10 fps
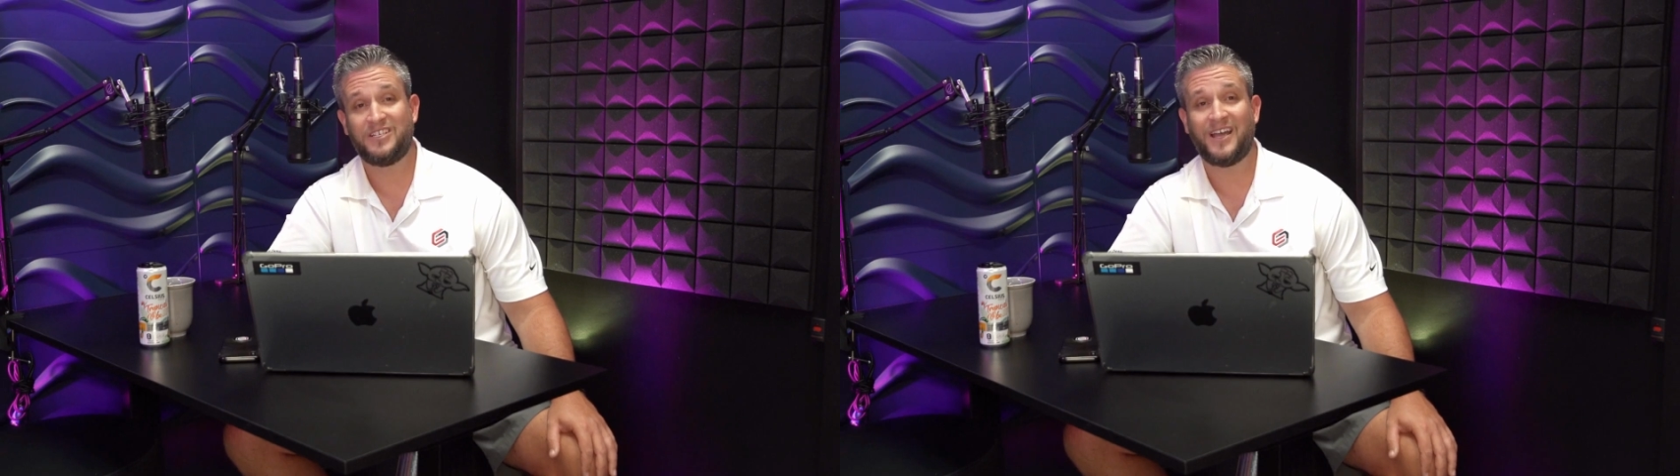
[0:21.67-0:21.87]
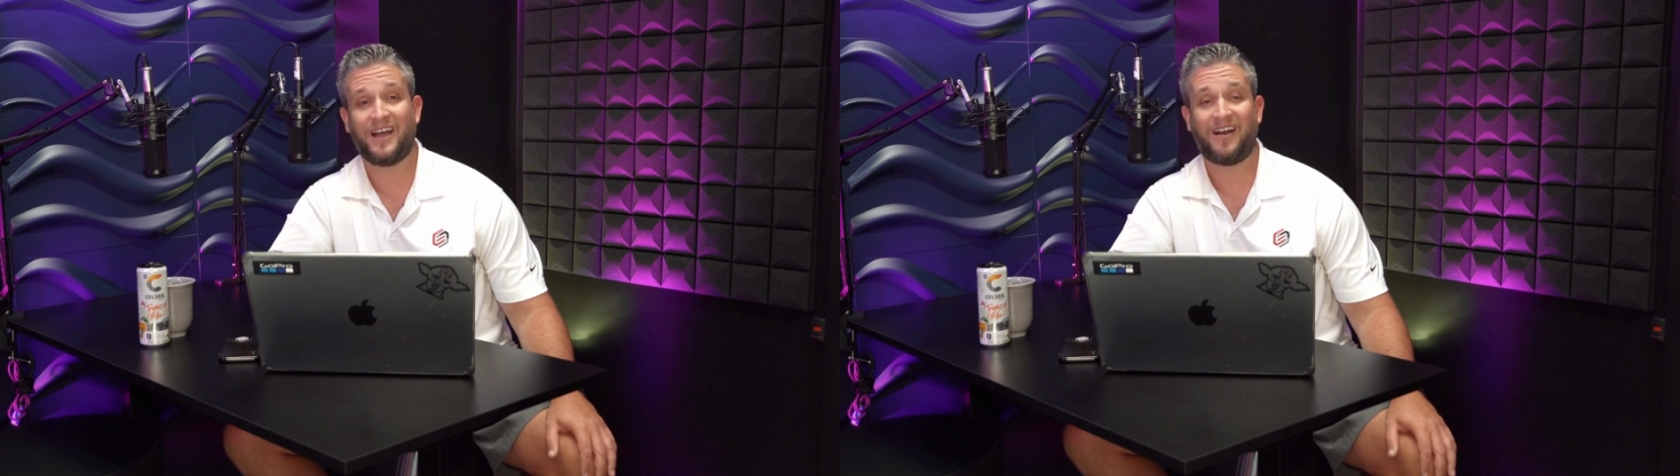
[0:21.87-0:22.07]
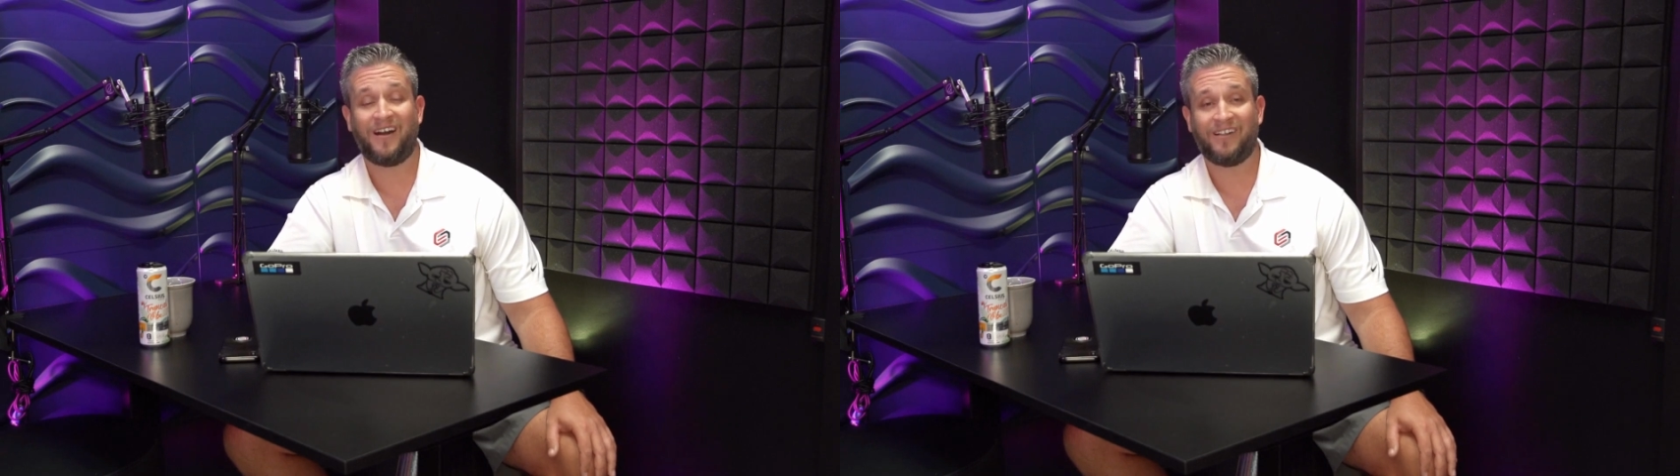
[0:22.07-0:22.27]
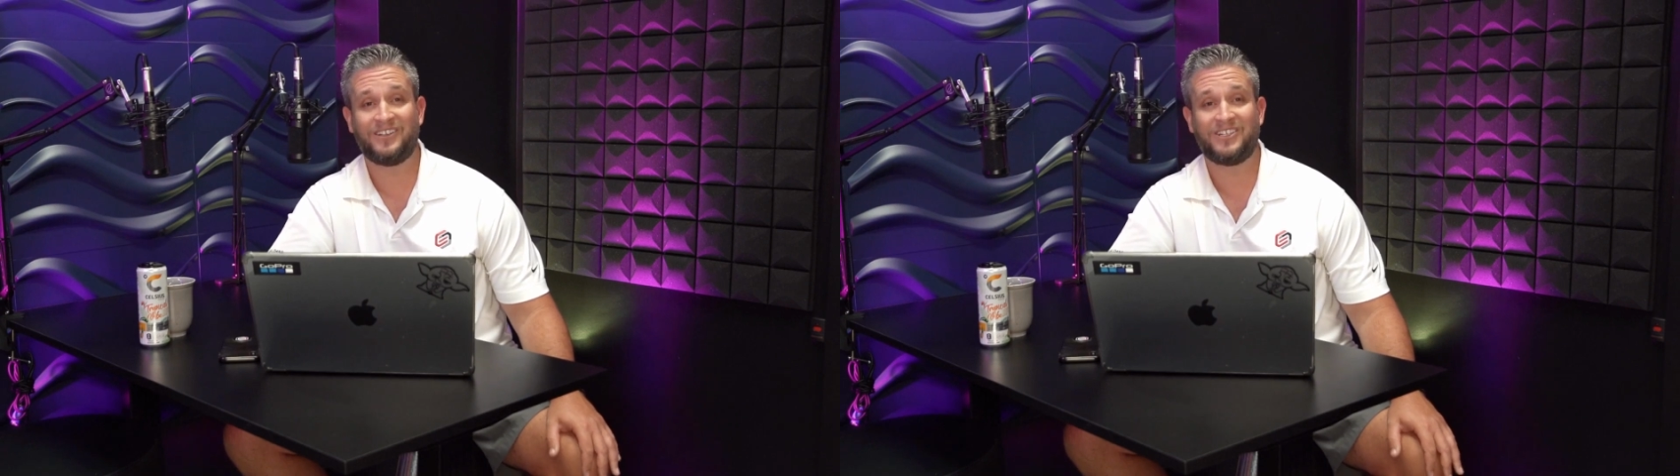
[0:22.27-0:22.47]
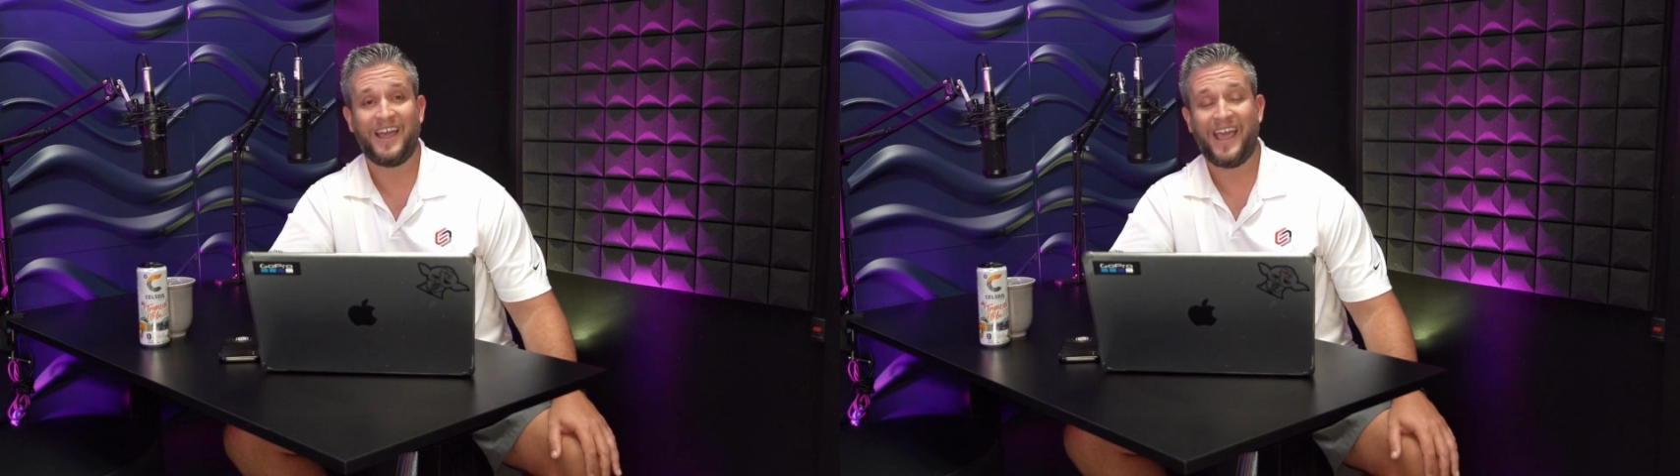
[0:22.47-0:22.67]
You got
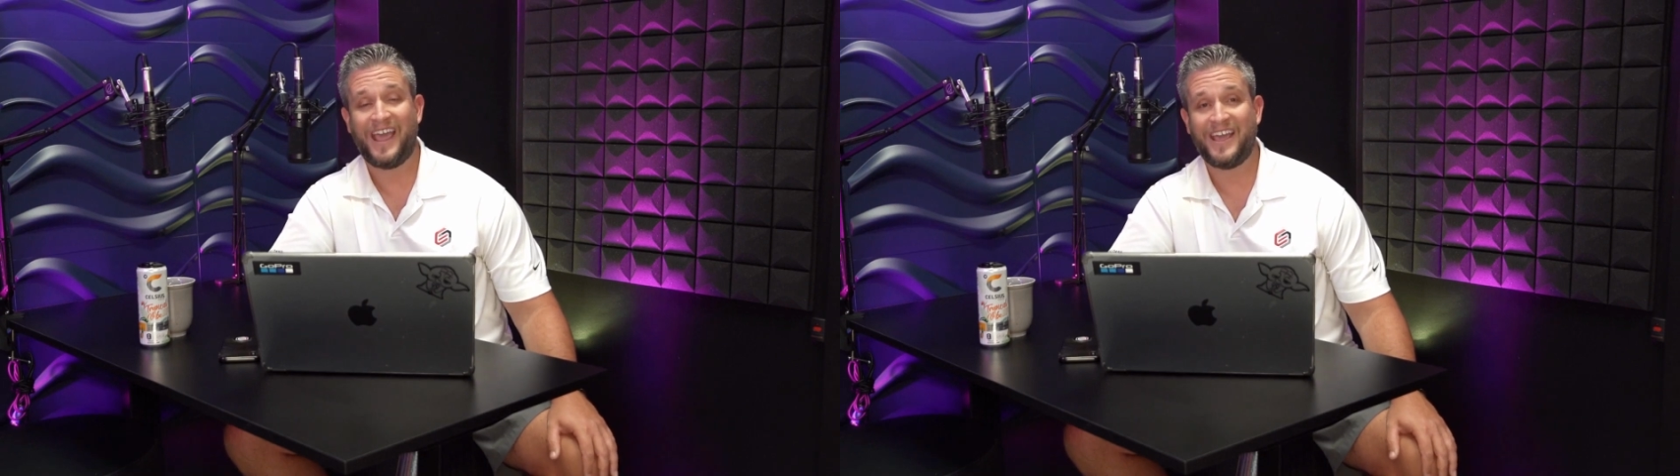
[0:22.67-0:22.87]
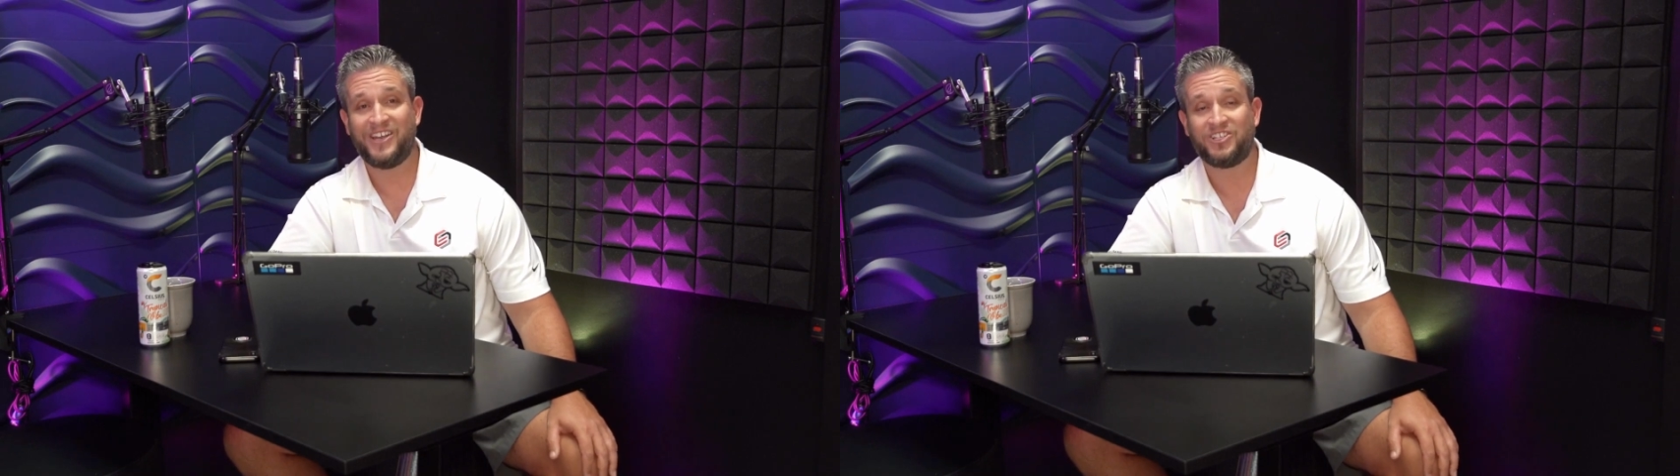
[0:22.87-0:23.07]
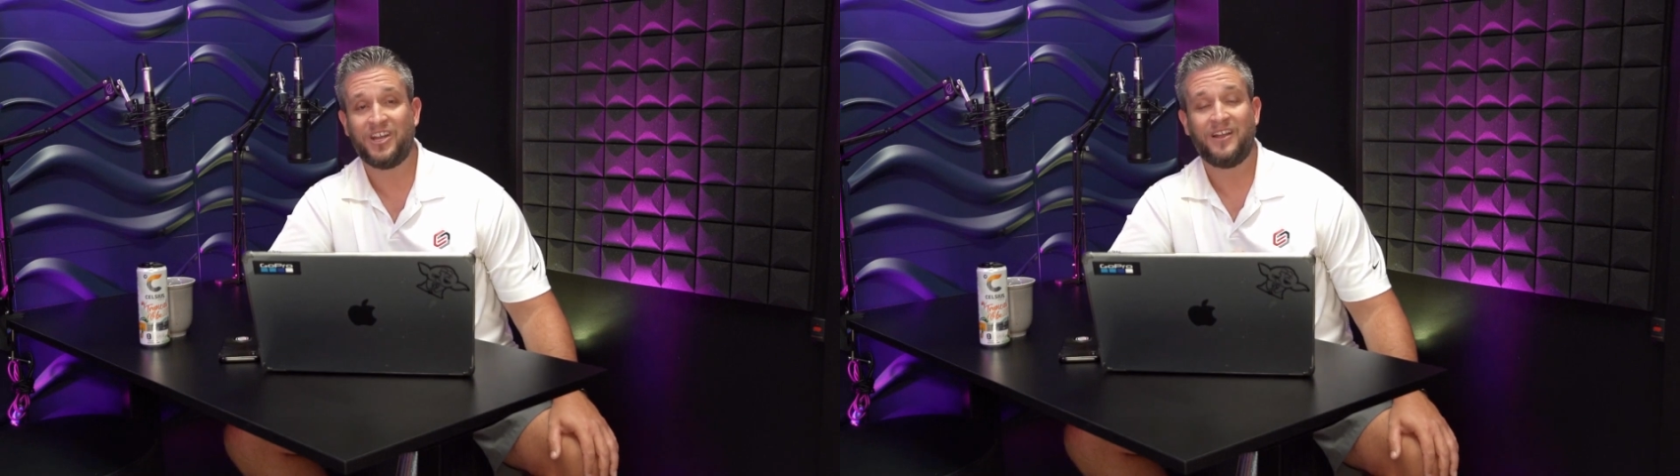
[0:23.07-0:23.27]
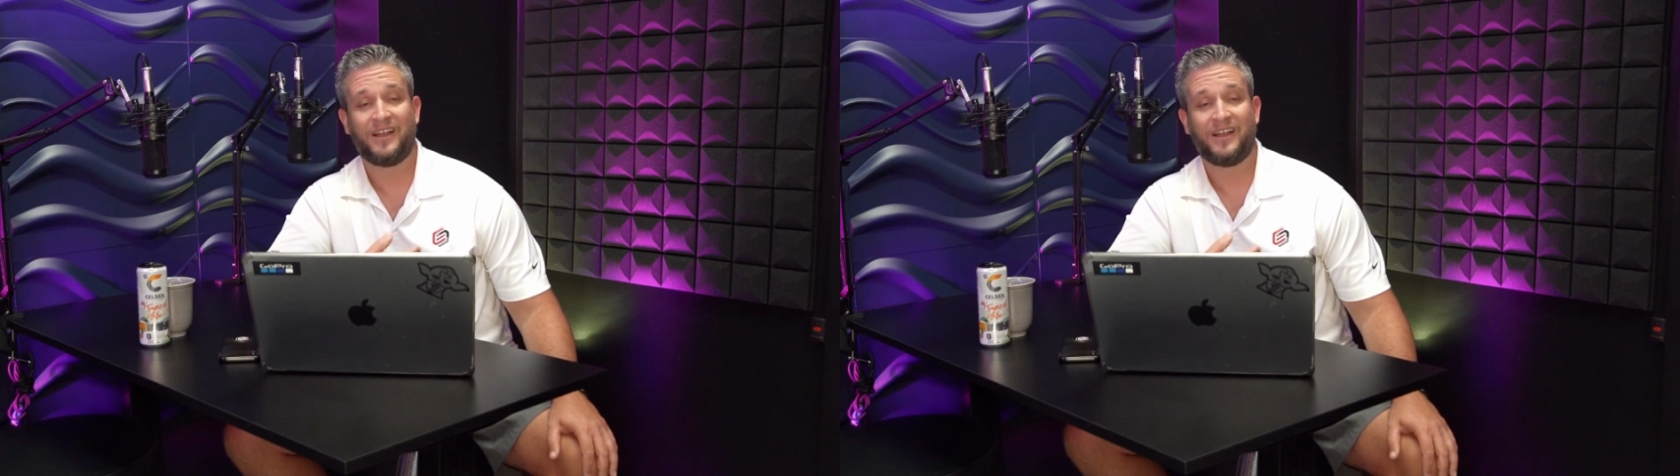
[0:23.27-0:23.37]
college age